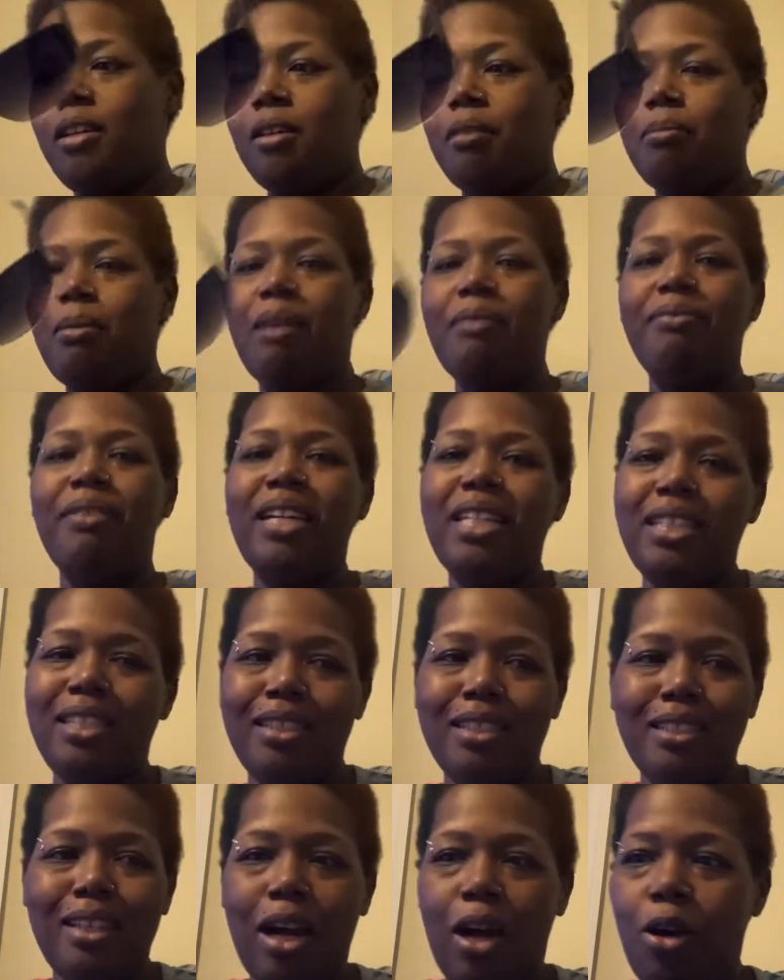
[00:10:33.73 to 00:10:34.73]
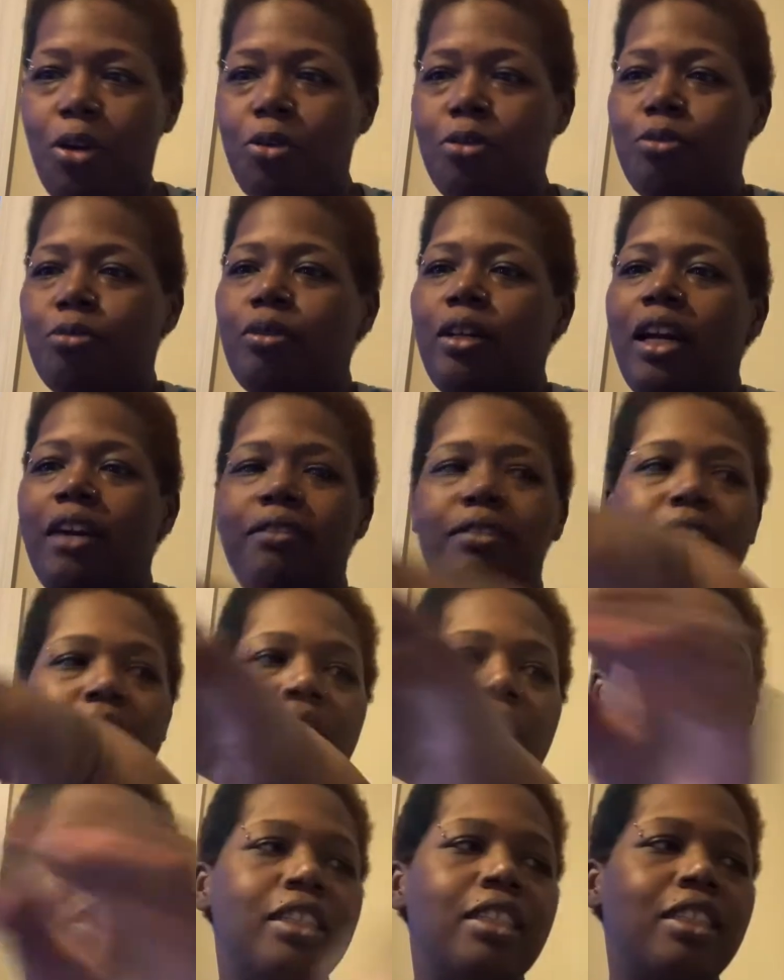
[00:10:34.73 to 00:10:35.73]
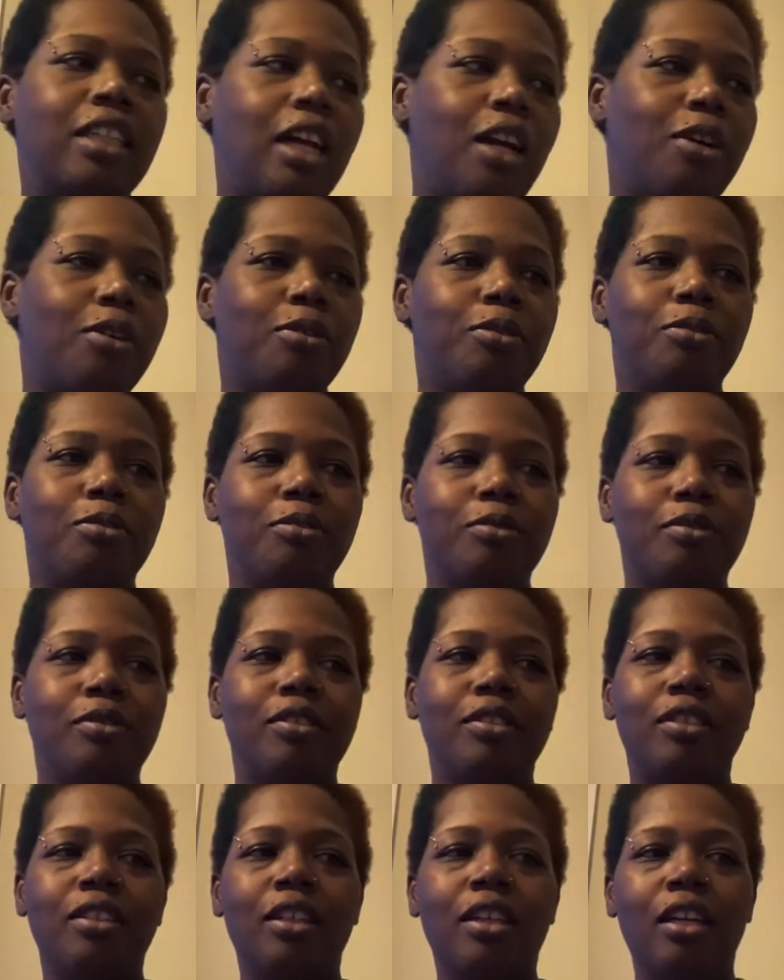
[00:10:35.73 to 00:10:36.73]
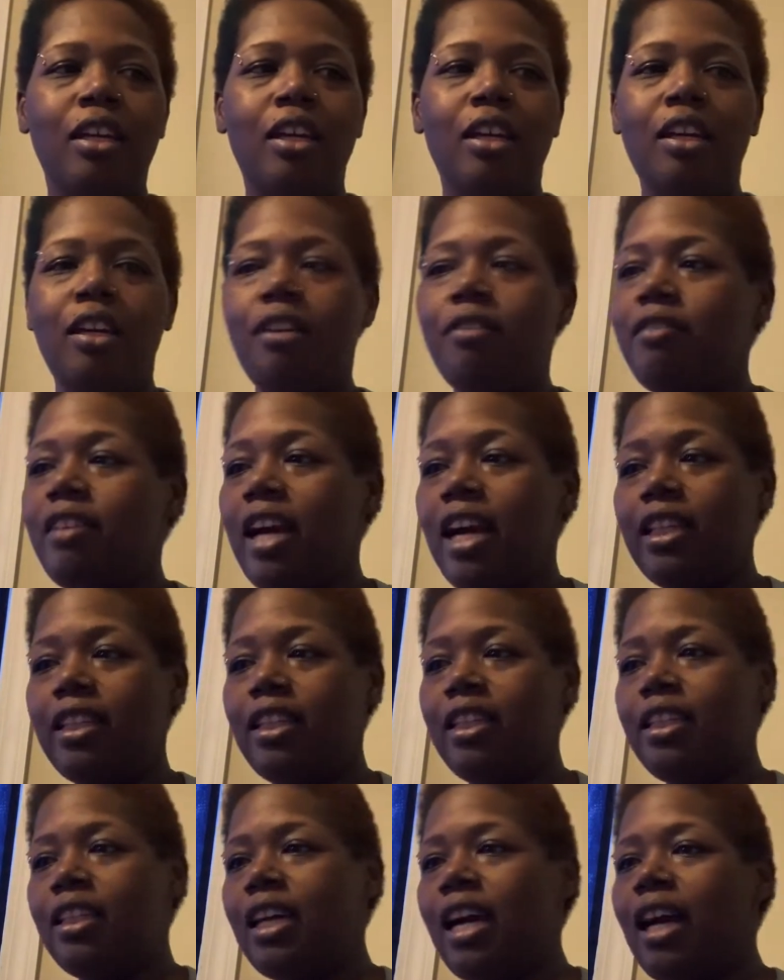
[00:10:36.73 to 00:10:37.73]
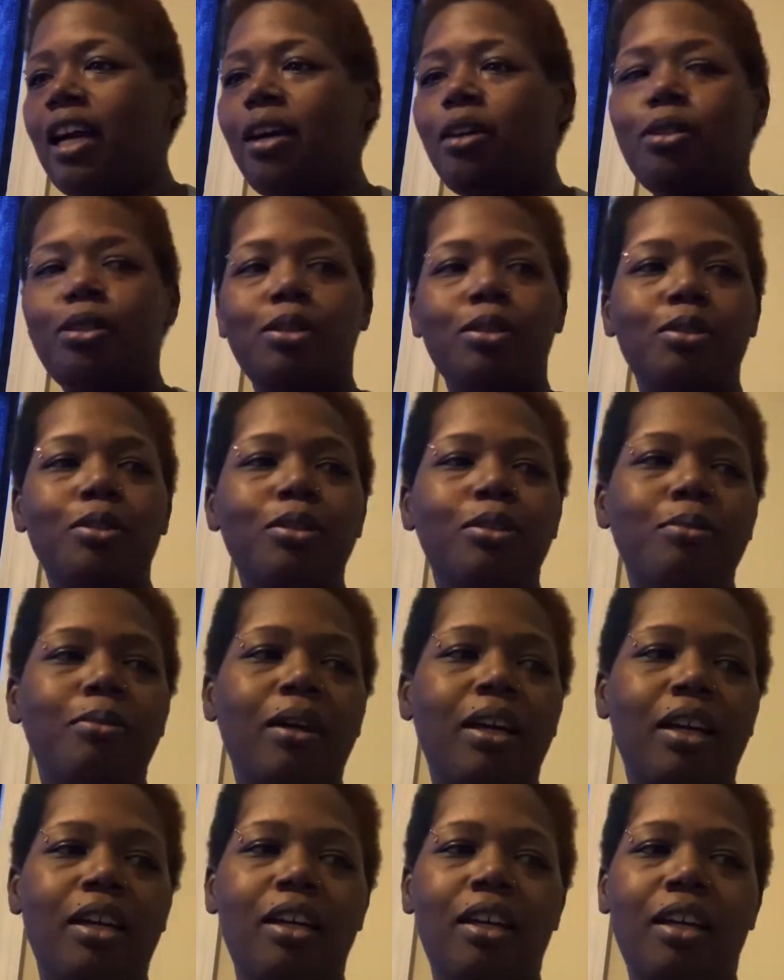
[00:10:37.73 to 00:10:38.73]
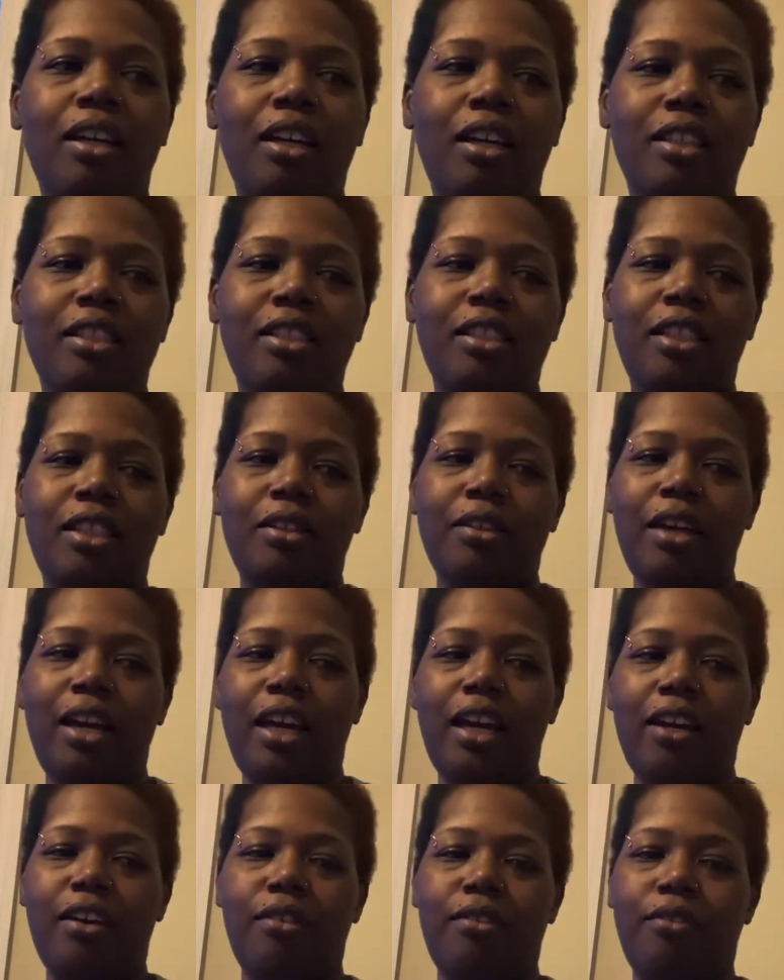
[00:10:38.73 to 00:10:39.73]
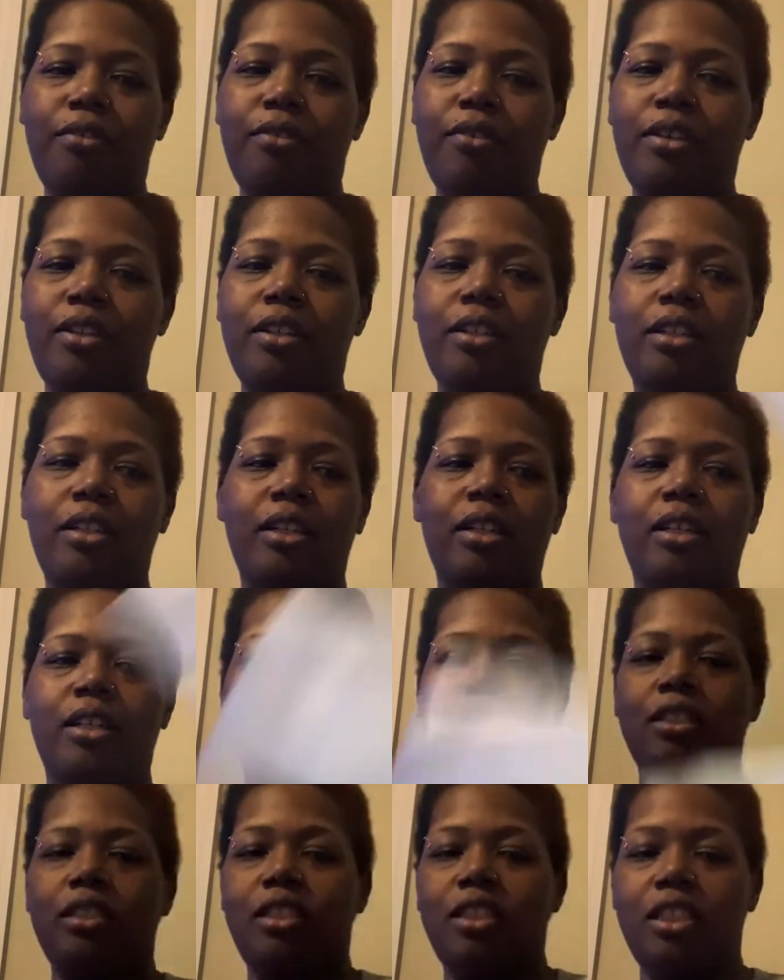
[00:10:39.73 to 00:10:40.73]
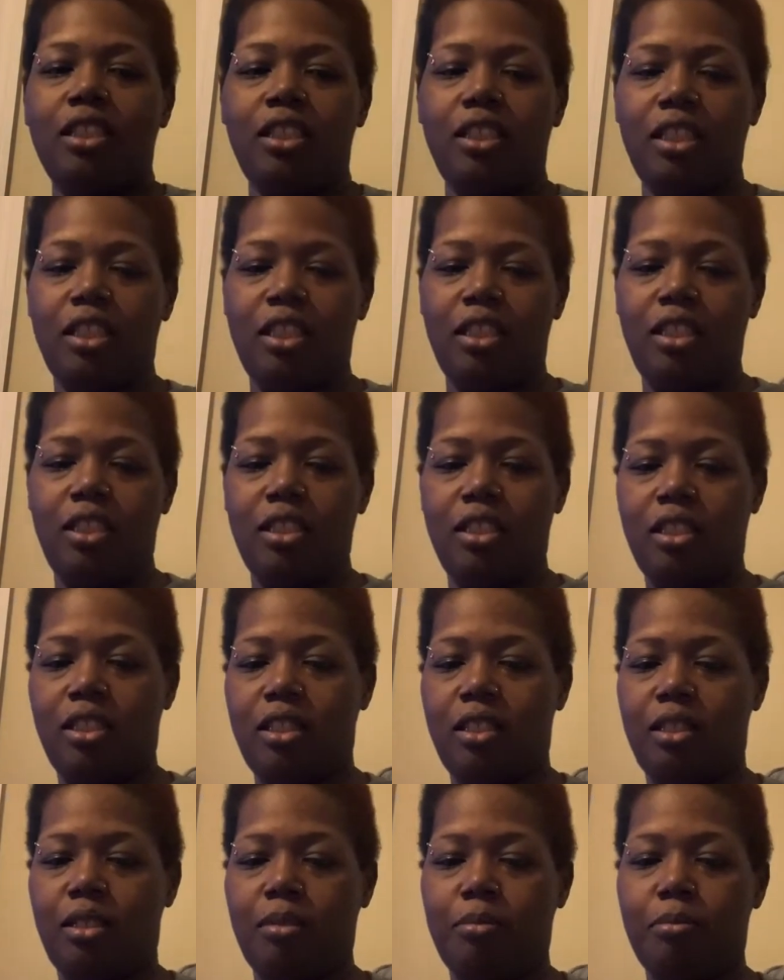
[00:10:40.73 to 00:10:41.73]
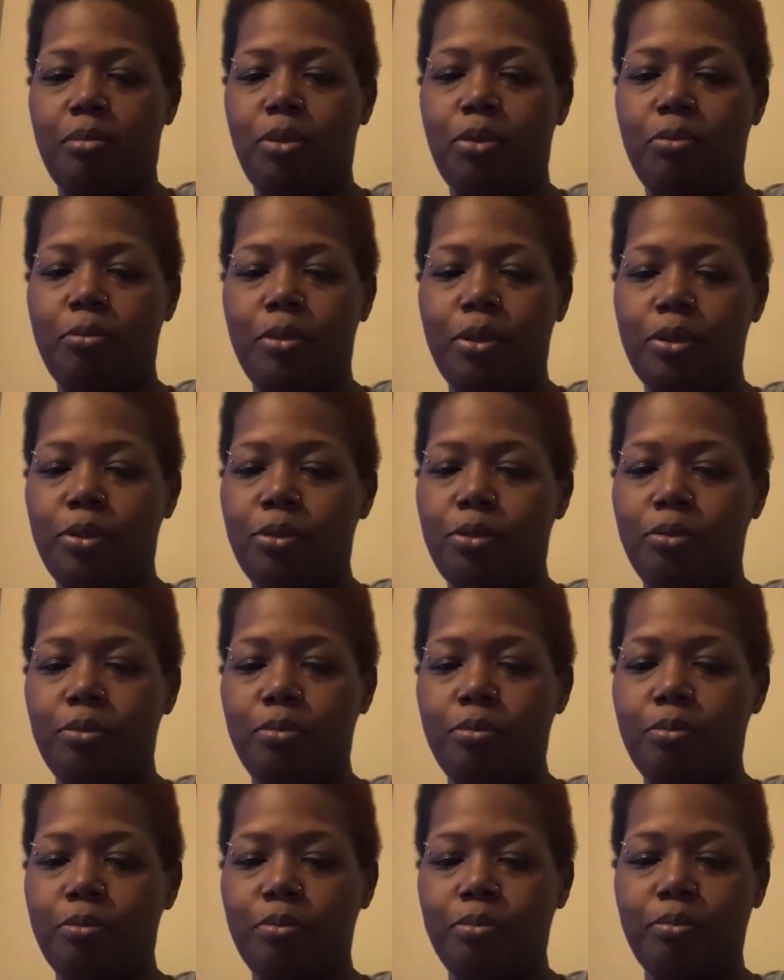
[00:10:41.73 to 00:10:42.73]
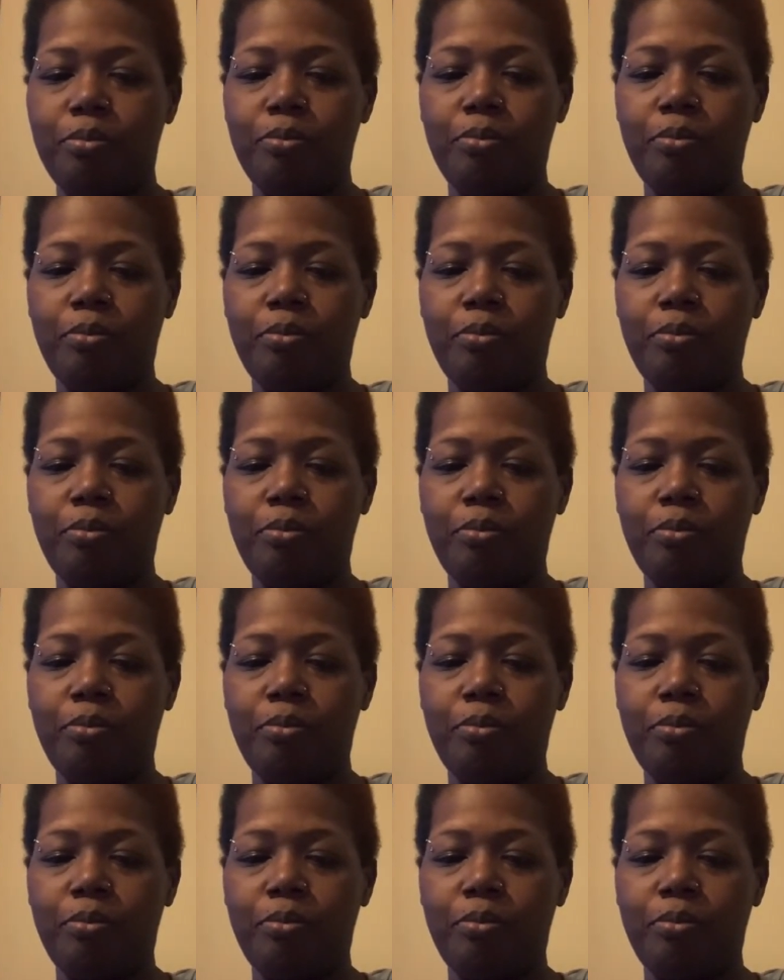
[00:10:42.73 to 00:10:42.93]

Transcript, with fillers: My face is gone. Everything is gone. If y'all think y'all gonna lose weight and still have Chi Chi's and Boom Boom.